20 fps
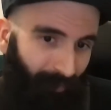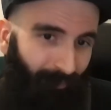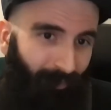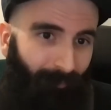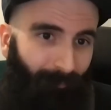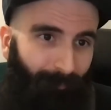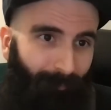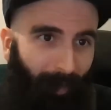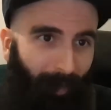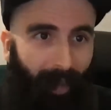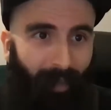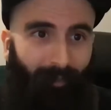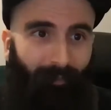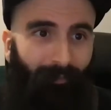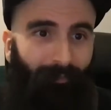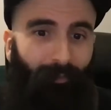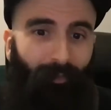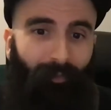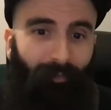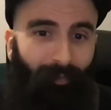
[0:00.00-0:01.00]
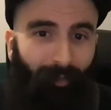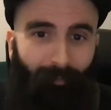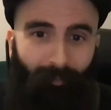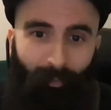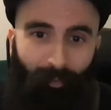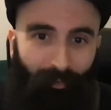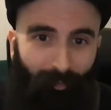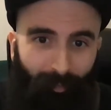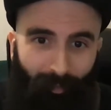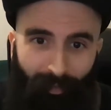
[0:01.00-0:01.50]
the bass, for
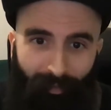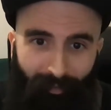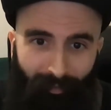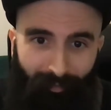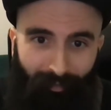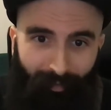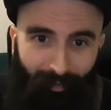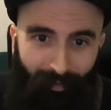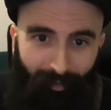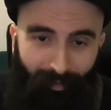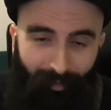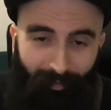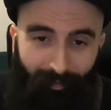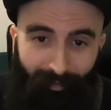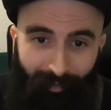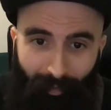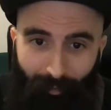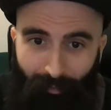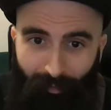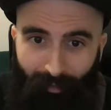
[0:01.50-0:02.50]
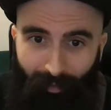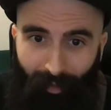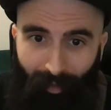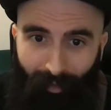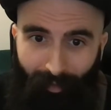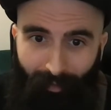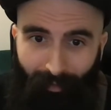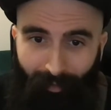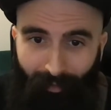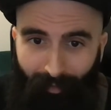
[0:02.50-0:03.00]
example, is playing the C, sounds
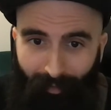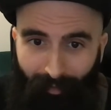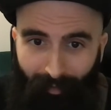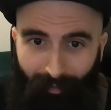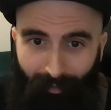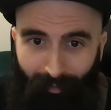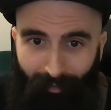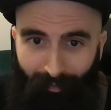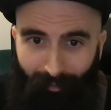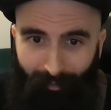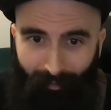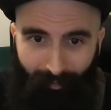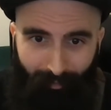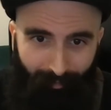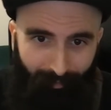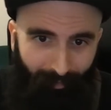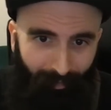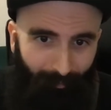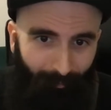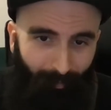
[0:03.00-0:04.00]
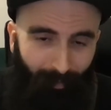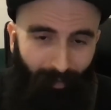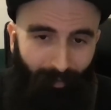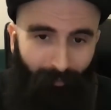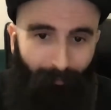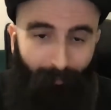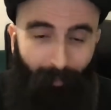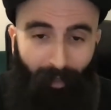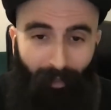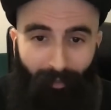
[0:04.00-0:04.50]
like C
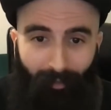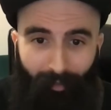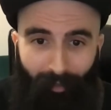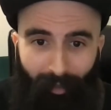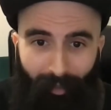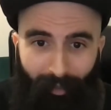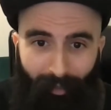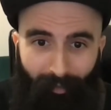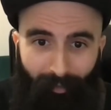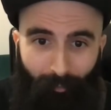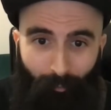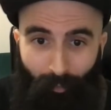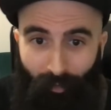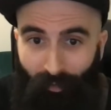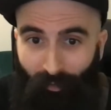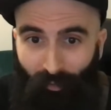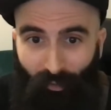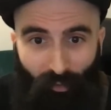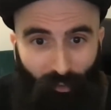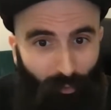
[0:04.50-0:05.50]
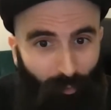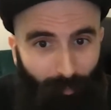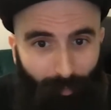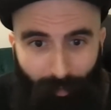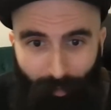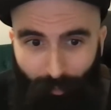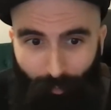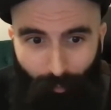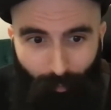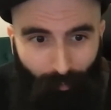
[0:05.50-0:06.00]
minor 9, which is
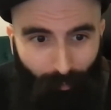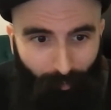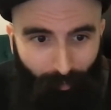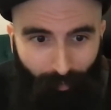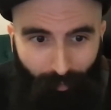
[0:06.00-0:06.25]
super cool.